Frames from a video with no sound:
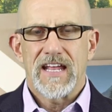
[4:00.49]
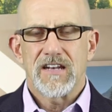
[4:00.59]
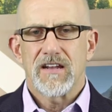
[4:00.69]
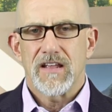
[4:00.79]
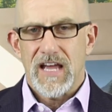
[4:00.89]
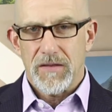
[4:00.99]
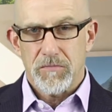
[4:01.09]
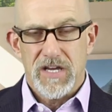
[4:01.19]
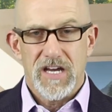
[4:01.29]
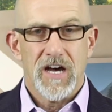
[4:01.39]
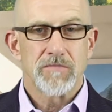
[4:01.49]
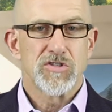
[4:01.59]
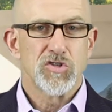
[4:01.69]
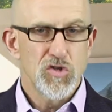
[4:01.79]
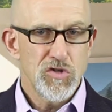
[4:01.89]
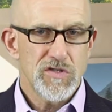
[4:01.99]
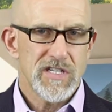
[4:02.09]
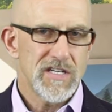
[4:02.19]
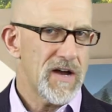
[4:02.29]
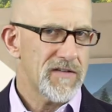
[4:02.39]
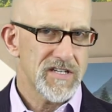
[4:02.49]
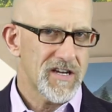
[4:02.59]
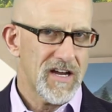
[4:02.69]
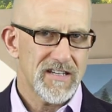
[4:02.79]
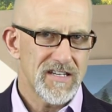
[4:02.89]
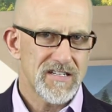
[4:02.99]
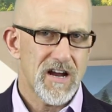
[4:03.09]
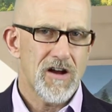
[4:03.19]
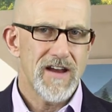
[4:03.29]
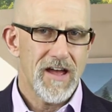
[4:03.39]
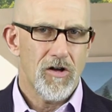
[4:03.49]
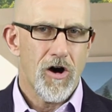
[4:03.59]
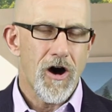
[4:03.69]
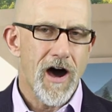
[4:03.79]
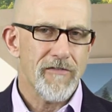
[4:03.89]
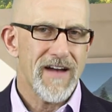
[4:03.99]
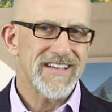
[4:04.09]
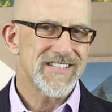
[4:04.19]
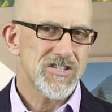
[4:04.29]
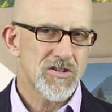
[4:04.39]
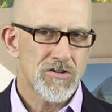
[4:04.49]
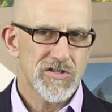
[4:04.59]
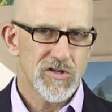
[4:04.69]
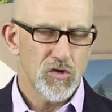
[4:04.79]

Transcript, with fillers: and it becomes loose and you have to cut the entire nail off as it starts to